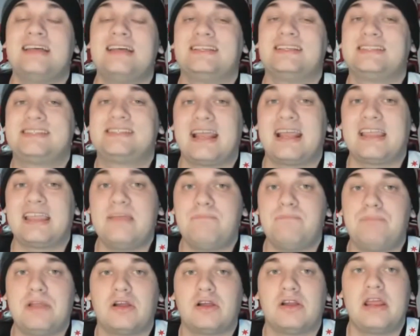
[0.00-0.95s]
Second
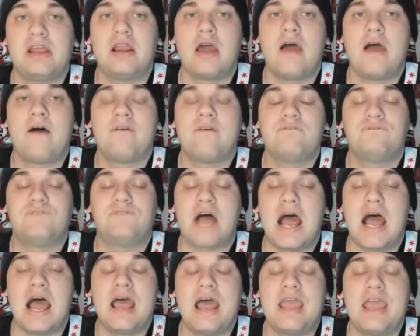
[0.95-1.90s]
period,
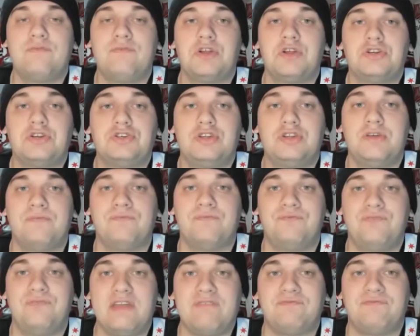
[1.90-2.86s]
5 to
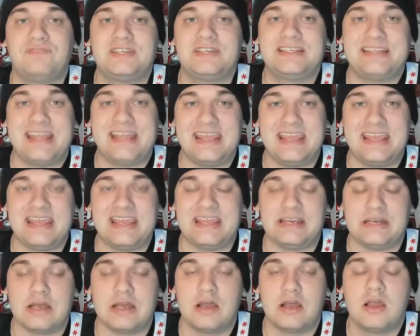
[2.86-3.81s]

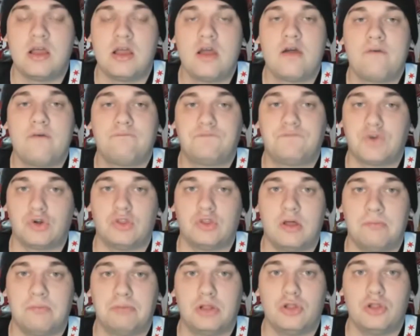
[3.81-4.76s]
15 for
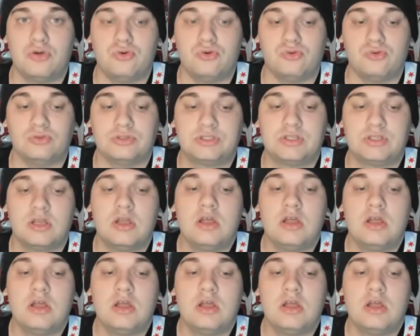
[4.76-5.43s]
the Blues.